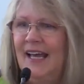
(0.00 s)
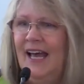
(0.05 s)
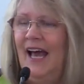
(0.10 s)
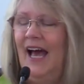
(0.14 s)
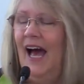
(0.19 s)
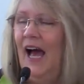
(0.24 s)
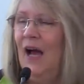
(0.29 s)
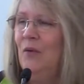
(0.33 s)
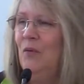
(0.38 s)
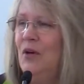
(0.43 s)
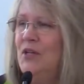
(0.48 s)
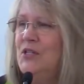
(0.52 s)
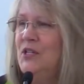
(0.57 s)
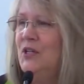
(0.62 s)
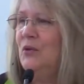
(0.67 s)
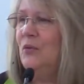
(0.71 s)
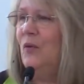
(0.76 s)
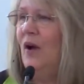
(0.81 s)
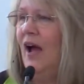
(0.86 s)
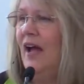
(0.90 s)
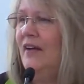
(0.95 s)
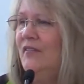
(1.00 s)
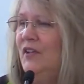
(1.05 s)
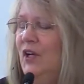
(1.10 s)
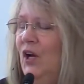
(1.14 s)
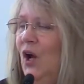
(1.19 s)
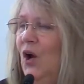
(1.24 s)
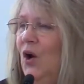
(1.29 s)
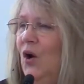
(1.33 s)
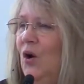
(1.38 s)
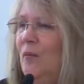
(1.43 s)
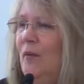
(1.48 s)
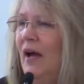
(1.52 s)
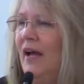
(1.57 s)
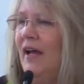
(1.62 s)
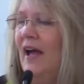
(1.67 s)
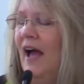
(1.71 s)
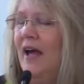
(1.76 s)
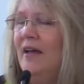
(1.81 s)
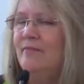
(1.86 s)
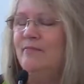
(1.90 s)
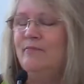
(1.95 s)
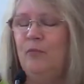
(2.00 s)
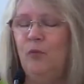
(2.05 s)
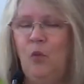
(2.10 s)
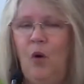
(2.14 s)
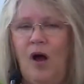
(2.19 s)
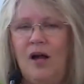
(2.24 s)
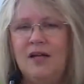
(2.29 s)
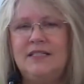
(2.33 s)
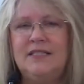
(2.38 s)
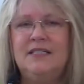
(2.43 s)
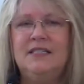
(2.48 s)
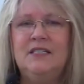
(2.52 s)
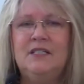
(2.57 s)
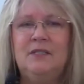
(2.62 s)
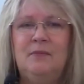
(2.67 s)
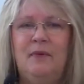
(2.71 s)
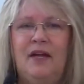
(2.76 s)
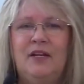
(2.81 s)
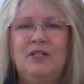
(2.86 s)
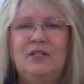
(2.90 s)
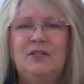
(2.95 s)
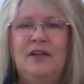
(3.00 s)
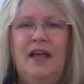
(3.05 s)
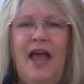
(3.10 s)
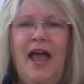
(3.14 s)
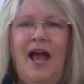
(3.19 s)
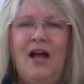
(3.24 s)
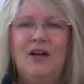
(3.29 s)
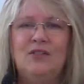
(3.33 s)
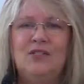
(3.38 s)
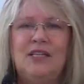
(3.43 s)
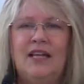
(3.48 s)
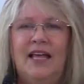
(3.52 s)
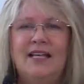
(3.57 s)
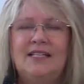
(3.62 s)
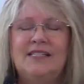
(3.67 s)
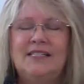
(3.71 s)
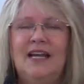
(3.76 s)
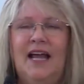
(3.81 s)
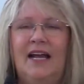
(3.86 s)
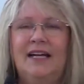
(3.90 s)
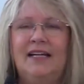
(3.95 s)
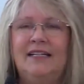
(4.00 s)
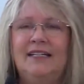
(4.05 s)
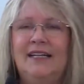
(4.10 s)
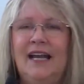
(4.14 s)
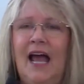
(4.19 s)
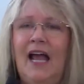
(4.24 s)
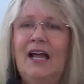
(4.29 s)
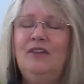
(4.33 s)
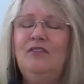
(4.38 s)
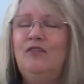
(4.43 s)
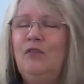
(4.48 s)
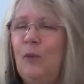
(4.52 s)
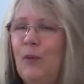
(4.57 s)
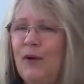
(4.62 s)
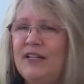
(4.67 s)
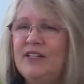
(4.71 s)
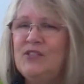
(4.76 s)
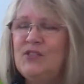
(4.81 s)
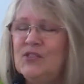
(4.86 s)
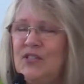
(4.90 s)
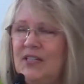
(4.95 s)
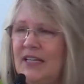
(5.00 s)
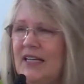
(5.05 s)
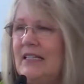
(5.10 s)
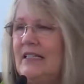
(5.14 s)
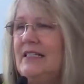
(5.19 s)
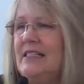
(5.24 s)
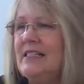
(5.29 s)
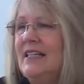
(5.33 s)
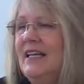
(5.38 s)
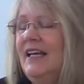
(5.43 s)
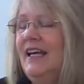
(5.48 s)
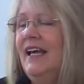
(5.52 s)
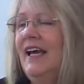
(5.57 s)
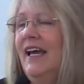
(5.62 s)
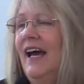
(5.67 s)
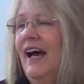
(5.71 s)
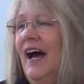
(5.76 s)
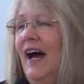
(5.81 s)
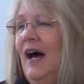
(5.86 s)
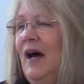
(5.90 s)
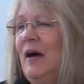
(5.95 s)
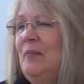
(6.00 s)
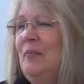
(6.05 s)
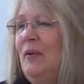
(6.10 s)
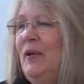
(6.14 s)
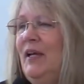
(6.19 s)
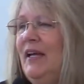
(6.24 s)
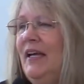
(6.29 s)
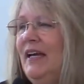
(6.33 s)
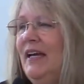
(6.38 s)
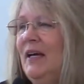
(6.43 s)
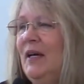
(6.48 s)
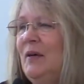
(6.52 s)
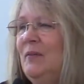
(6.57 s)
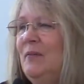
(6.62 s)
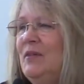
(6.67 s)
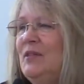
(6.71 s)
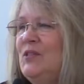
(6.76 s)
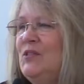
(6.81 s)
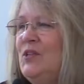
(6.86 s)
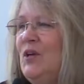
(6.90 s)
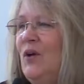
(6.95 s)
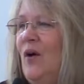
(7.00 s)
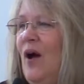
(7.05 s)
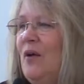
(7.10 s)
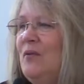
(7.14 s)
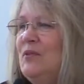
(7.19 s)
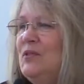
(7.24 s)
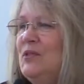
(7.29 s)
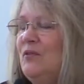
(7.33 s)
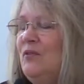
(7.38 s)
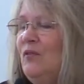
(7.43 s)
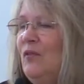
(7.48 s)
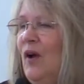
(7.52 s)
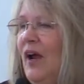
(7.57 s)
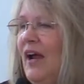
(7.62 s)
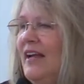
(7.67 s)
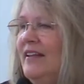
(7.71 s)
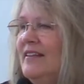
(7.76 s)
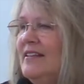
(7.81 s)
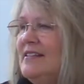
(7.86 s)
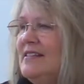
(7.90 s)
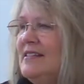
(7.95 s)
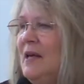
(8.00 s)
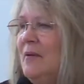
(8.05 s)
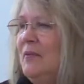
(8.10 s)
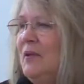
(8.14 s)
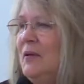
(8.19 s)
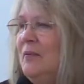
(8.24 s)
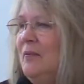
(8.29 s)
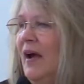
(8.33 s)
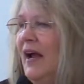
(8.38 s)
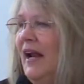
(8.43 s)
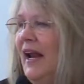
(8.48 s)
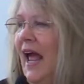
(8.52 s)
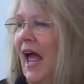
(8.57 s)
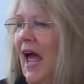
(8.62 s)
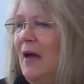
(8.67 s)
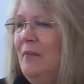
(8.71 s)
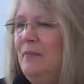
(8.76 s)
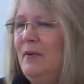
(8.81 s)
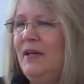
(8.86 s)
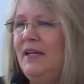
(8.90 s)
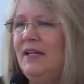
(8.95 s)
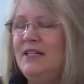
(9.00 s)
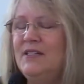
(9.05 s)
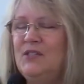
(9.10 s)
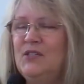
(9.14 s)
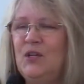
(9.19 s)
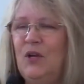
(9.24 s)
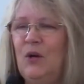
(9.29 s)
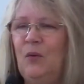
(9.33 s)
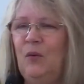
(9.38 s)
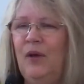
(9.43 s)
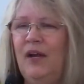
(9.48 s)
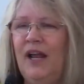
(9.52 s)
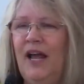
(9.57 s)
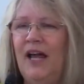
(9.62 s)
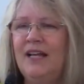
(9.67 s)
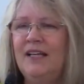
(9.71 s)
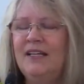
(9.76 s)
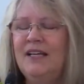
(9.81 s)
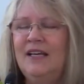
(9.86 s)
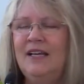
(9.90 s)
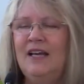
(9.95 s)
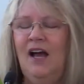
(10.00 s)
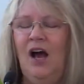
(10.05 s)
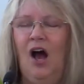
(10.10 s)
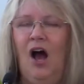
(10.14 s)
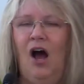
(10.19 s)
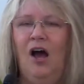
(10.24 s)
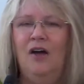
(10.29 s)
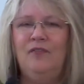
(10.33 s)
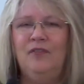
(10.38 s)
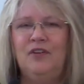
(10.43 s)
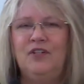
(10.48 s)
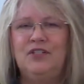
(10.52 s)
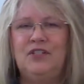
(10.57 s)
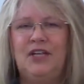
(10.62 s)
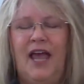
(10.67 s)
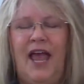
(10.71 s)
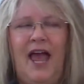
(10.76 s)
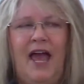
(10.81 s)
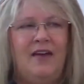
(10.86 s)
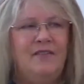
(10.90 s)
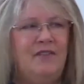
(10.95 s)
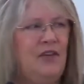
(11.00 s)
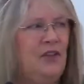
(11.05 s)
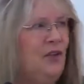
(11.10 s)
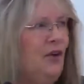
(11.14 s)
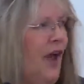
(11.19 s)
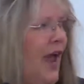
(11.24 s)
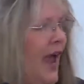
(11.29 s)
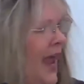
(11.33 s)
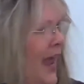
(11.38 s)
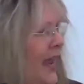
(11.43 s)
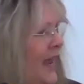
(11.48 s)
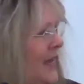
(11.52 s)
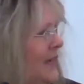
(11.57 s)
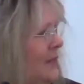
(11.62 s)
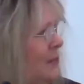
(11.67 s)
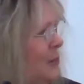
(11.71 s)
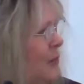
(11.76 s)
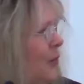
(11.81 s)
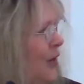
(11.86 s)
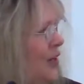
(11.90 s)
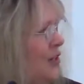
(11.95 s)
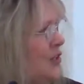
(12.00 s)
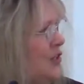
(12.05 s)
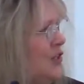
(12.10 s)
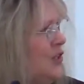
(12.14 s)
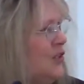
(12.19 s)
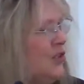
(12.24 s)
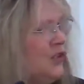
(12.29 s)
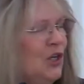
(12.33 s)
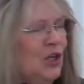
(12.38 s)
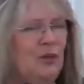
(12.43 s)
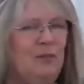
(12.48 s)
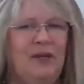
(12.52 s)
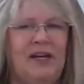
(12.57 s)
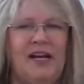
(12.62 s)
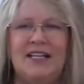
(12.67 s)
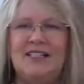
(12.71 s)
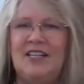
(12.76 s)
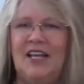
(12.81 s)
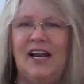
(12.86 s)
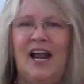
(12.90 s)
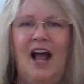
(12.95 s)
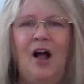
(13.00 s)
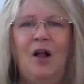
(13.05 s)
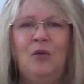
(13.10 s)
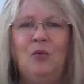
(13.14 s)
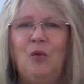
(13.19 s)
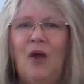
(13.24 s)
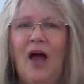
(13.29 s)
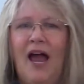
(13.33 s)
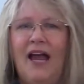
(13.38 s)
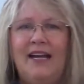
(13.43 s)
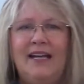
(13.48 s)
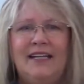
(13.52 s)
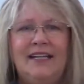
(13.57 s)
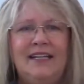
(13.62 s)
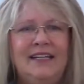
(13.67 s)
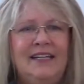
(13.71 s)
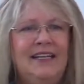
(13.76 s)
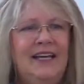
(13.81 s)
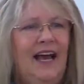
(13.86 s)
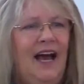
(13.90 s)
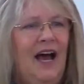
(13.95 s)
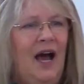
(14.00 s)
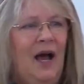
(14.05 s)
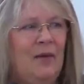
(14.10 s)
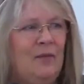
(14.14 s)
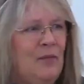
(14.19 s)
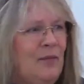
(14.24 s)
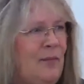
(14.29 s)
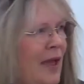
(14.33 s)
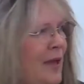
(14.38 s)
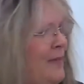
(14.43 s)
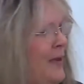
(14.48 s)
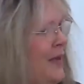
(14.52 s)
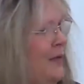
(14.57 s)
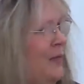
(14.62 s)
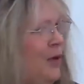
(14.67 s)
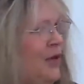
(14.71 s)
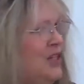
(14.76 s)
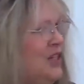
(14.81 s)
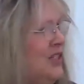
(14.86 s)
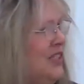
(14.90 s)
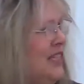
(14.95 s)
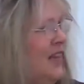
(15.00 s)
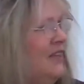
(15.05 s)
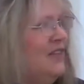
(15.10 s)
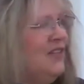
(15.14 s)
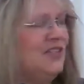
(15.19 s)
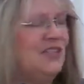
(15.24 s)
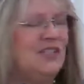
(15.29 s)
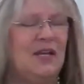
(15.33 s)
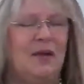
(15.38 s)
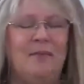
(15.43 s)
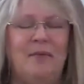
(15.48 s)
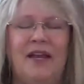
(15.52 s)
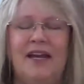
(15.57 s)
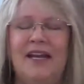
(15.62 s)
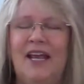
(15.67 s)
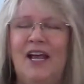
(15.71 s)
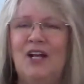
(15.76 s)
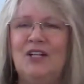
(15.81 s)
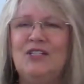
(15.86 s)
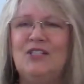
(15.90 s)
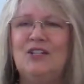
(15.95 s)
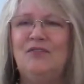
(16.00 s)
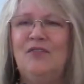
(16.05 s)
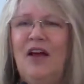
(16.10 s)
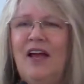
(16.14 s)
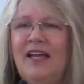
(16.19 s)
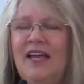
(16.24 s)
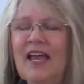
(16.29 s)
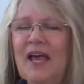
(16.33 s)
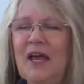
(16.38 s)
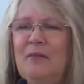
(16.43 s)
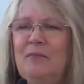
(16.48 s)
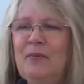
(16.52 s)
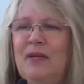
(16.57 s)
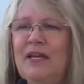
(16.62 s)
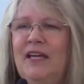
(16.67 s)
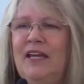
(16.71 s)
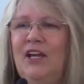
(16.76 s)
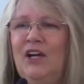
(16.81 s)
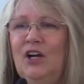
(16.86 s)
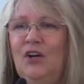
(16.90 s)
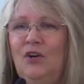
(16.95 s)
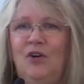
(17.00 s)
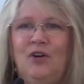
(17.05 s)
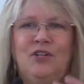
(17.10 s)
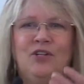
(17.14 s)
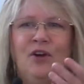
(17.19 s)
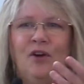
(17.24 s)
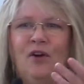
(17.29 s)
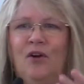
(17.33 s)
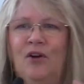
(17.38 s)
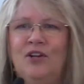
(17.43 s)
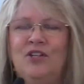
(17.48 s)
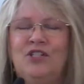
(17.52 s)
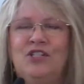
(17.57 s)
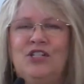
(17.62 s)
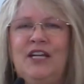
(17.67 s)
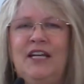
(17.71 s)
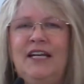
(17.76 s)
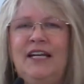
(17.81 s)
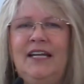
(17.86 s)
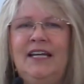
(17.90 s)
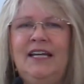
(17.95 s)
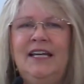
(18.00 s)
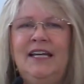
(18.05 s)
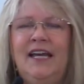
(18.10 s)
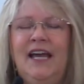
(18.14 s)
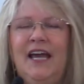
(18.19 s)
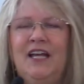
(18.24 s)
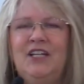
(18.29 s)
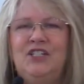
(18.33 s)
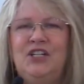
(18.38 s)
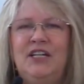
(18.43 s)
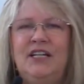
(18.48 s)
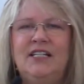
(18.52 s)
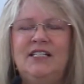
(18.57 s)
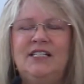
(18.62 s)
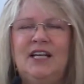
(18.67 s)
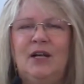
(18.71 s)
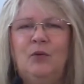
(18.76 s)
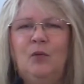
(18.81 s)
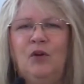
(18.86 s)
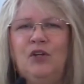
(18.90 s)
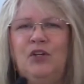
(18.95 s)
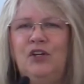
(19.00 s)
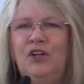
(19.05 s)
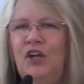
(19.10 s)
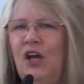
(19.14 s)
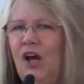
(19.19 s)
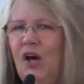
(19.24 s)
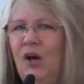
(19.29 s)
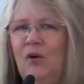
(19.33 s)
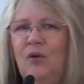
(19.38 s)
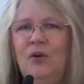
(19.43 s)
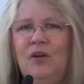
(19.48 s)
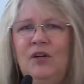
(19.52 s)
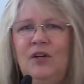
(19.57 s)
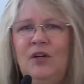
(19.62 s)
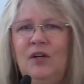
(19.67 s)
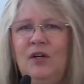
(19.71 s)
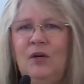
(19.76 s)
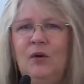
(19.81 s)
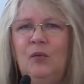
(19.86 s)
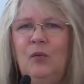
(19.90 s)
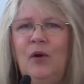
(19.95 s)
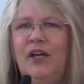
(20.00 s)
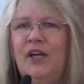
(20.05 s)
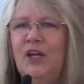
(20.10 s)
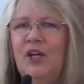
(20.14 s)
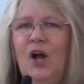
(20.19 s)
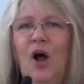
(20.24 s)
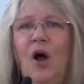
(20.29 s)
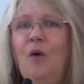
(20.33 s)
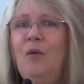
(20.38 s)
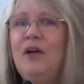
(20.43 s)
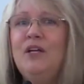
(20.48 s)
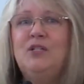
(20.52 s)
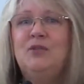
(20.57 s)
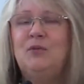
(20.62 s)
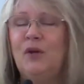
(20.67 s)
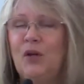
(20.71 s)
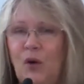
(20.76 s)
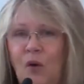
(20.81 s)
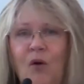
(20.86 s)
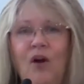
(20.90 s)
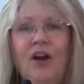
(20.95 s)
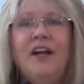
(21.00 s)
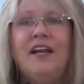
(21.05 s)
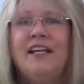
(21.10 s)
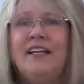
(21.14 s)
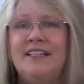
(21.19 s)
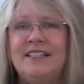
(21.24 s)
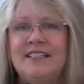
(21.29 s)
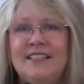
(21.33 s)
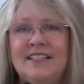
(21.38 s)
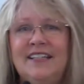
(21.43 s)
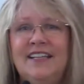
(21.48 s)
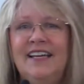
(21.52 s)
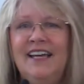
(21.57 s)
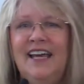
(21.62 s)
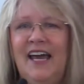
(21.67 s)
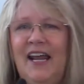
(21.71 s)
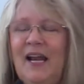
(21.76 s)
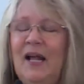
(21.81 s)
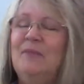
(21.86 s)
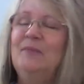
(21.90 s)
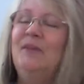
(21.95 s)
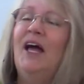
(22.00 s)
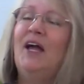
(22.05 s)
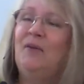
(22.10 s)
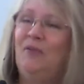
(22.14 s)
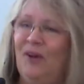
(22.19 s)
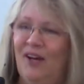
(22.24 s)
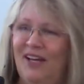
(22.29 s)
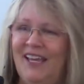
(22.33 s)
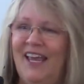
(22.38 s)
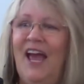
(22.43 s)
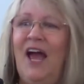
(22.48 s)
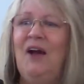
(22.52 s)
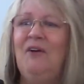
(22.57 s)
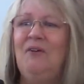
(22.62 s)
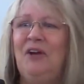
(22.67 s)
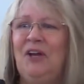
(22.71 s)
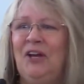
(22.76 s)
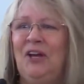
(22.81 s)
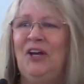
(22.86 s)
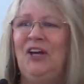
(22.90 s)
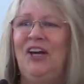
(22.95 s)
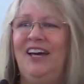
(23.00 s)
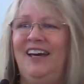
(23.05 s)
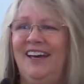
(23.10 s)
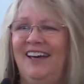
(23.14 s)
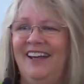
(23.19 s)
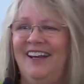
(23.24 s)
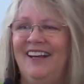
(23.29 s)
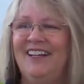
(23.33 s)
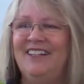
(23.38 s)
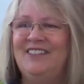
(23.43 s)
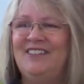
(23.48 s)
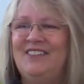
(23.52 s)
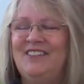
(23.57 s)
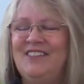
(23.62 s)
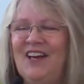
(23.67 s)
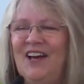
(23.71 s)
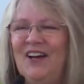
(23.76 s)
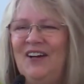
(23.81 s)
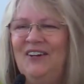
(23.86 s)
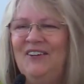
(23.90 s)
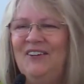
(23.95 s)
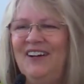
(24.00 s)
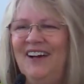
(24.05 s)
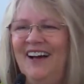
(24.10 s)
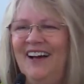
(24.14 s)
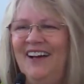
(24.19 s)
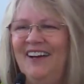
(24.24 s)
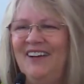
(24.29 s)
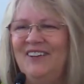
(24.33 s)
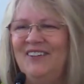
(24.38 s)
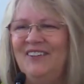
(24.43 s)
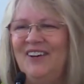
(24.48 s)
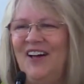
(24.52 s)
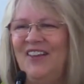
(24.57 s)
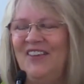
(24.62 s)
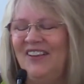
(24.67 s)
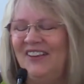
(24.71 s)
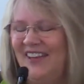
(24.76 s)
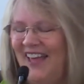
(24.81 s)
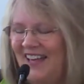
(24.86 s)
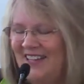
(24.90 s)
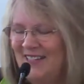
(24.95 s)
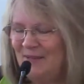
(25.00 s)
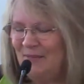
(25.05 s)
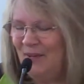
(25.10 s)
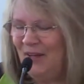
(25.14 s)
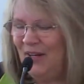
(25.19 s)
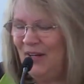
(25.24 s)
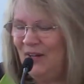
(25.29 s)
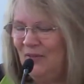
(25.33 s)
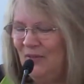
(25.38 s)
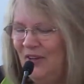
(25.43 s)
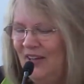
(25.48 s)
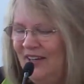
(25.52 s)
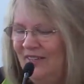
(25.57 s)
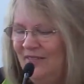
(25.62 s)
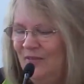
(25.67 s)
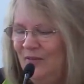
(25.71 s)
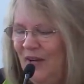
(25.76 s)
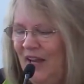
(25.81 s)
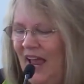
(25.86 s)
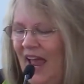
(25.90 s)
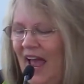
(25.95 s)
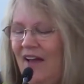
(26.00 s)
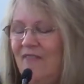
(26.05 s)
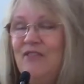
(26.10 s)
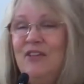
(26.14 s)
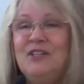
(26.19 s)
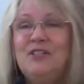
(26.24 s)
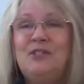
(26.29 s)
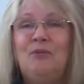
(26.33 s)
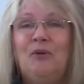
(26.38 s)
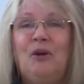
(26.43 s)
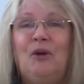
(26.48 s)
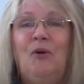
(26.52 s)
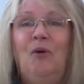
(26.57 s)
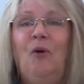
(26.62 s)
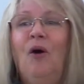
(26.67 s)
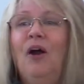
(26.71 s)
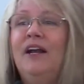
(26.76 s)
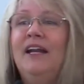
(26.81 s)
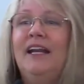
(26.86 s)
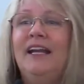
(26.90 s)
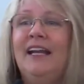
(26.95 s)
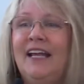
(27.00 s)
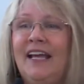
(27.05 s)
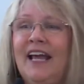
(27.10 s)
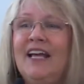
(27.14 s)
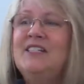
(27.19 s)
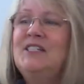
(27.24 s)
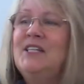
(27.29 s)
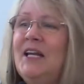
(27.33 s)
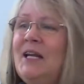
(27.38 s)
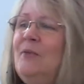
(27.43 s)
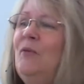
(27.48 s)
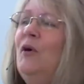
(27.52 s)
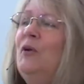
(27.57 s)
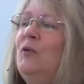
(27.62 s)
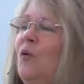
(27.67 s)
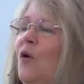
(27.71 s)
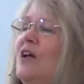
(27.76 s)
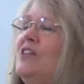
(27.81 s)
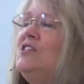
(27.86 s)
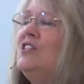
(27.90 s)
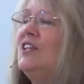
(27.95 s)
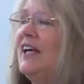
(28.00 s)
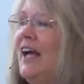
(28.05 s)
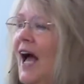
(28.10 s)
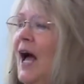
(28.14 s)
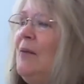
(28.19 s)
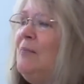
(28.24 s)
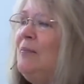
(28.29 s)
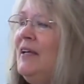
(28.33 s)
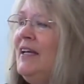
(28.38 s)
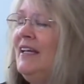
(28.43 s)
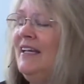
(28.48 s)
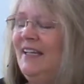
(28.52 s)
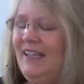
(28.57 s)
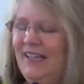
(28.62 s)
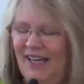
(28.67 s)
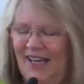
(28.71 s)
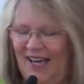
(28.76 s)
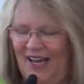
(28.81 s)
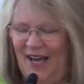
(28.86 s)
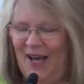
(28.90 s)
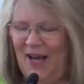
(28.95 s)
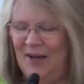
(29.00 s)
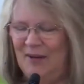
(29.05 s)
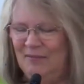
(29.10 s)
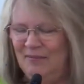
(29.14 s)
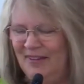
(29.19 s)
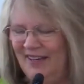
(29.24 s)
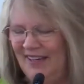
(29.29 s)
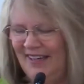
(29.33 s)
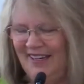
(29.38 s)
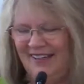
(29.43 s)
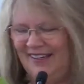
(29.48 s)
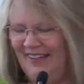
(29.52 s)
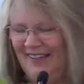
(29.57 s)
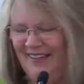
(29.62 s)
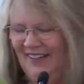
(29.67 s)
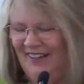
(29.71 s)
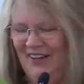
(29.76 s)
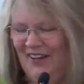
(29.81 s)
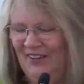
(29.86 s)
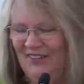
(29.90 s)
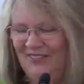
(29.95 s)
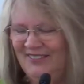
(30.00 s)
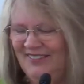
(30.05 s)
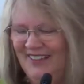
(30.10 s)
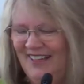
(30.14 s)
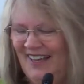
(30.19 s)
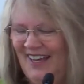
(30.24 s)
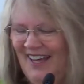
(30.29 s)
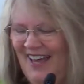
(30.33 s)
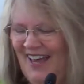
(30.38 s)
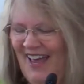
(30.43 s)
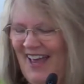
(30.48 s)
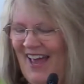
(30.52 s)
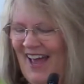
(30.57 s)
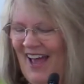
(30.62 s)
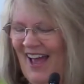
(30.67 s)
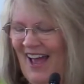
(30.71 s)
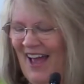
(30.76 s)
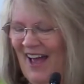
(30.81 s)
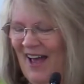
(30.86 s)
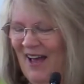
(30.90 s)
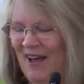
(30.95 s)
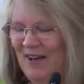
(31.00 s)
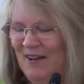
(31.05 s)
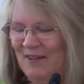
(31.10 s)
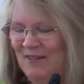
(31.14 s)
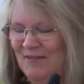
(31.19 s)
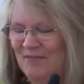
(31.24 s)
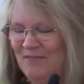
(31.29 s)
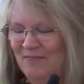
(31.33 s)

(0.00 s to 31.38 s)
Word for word: I wasn't arriving home. I, I walked into my house last night at 946 uh, p.m. And so I was afraid that something might happen. And so when I offered to have either Anne preach the sermon, I said, I'll write it. Um, maybe we just give it to somebody else if I can't be here, or, or Jeannie. And Jeannie said, Well, you know, we could always record it. And I'm like, well, yeah, we could. And so uh, on the last minute, we, we have this recorded in case anyone wants a copy. Um, you know. Uh,